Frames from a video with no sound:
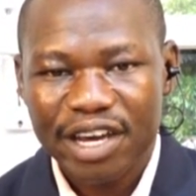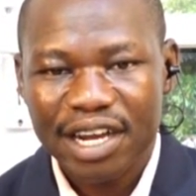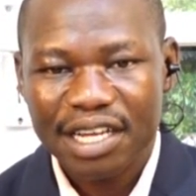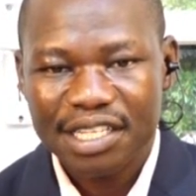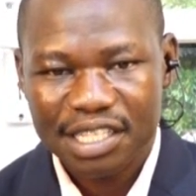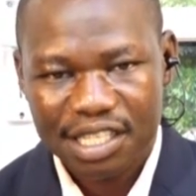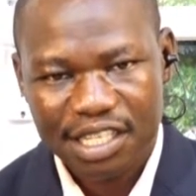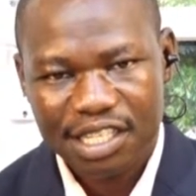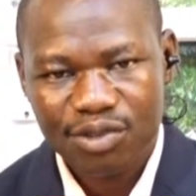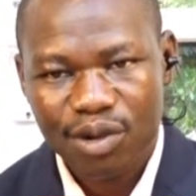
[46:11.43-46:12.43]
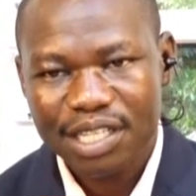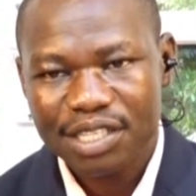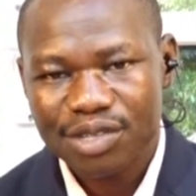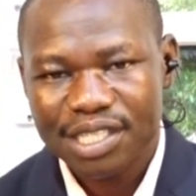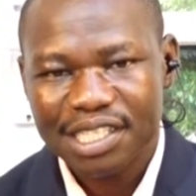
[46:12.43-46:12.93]
It is quite
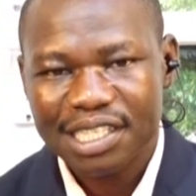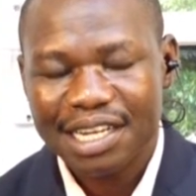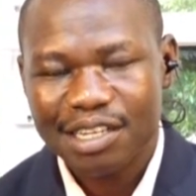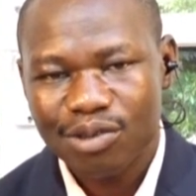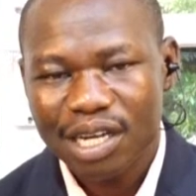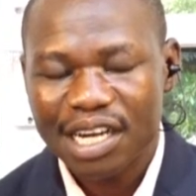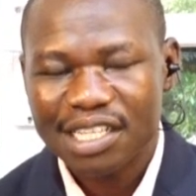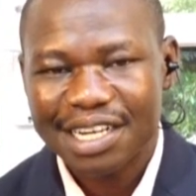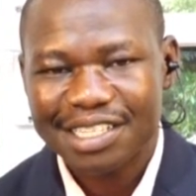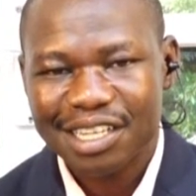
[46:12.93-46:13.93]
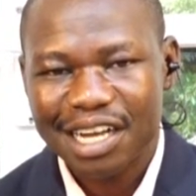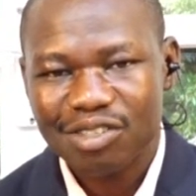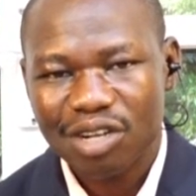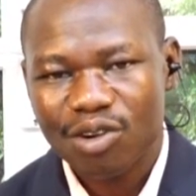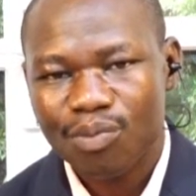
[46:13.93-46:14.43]
interesting that Uganda has
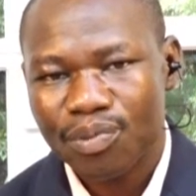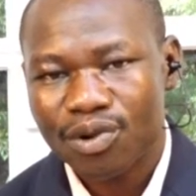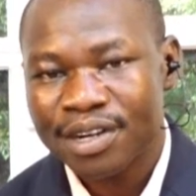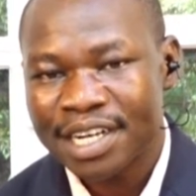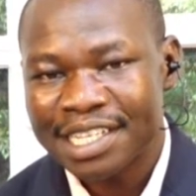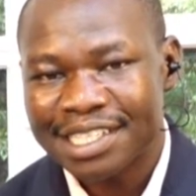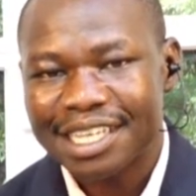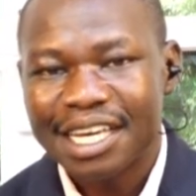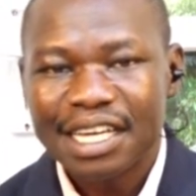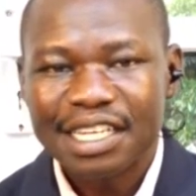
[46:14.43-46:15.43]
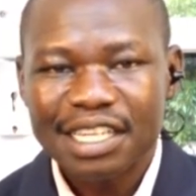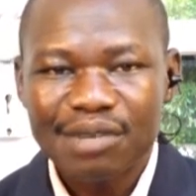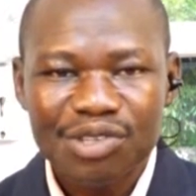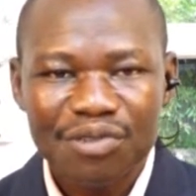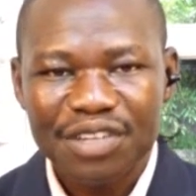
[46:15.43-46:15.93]
actually progressed in
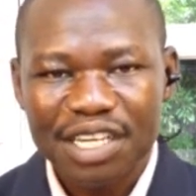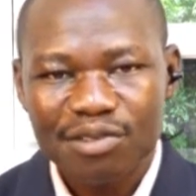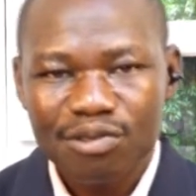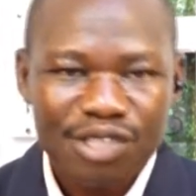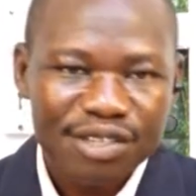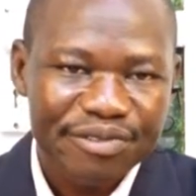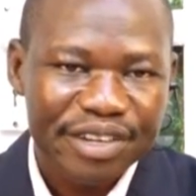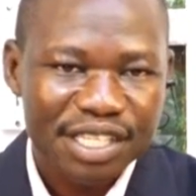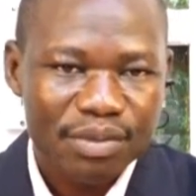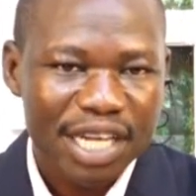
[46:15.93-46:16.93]
terms of the inclusiveness,